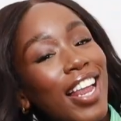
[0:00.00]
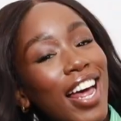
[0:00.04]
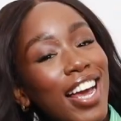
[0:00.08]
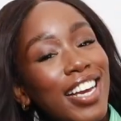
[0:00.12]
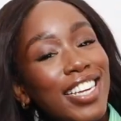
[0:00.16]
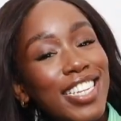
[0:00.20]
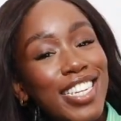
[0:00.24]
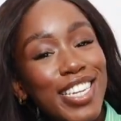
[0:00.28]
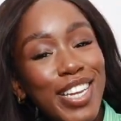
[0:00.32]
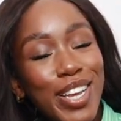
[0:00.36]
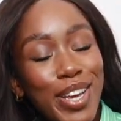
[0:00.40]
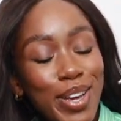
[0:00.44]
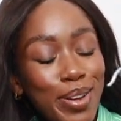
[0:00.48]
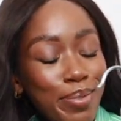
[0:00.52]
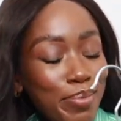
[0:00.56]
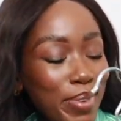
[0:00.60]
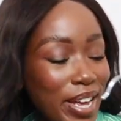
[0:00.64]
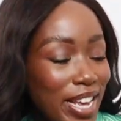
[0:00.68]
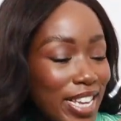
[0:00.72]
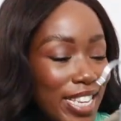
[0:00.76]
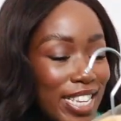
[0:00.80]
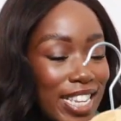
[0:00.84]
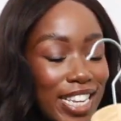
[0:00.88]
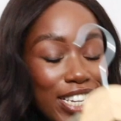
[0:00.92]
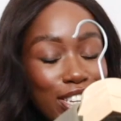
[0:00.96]
item
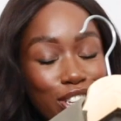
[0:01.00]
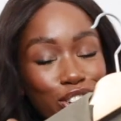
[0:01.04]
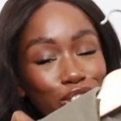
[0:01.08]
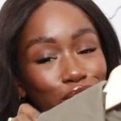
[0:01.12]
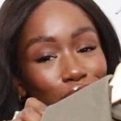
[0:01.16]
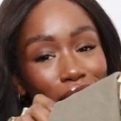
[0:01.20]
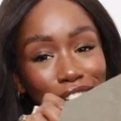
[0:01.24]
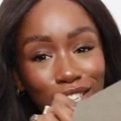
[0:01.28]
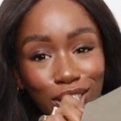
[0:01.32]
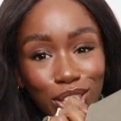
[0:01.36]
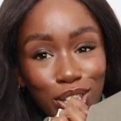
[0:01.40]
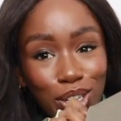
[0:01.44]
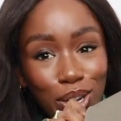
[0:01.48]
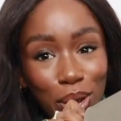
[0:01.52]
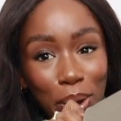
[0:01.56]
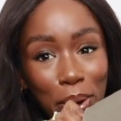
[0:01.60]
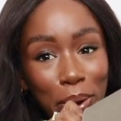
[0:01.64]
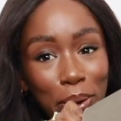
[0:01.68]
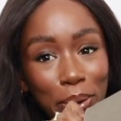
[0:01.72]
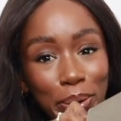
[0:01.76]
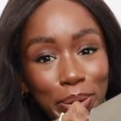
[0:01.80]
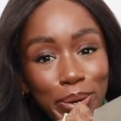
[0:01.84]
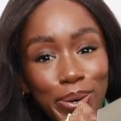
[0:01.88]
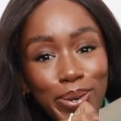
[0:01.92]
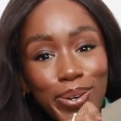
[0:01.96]
is this trench
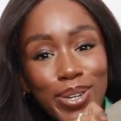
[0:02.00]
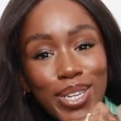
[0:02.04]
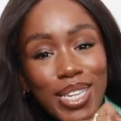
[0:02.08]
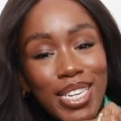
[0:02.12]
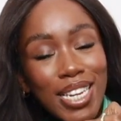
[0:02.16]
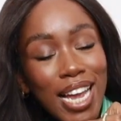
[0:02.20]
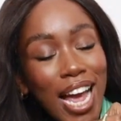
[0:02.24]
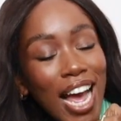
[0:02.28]
coat.